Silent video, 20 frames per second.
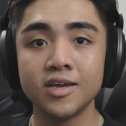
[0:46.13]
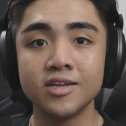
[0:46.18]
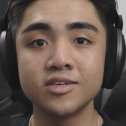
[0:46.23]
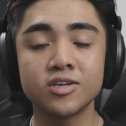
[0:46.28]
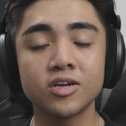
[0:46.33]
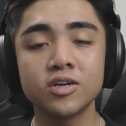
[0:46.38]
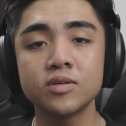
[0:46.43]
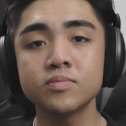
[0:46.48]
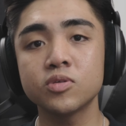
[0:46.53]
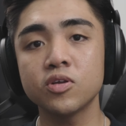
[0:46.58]
In
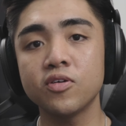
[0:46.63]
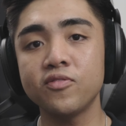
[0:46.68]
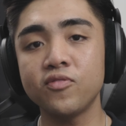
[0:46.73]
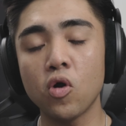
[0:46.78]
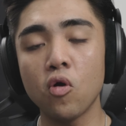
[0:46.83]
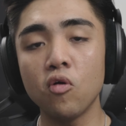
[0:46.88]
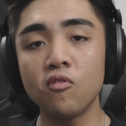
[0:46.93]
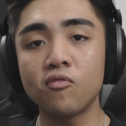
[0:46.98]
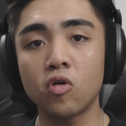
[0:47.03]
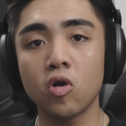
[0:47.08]
terms of
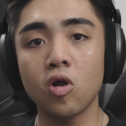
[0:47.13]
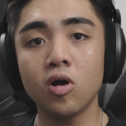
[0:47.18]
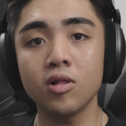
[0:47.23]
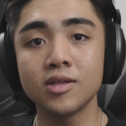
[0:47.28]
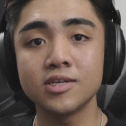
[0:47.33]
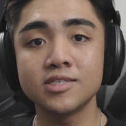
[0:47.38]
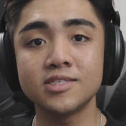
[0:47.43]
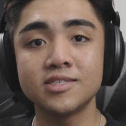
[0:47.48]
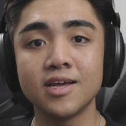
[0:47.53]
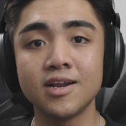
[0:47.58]
overall
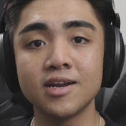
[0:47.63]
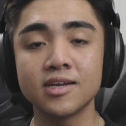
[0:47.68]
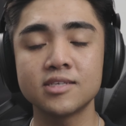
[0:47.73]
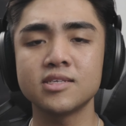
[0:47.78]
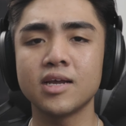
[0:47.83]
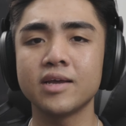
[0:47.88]
aesthetics,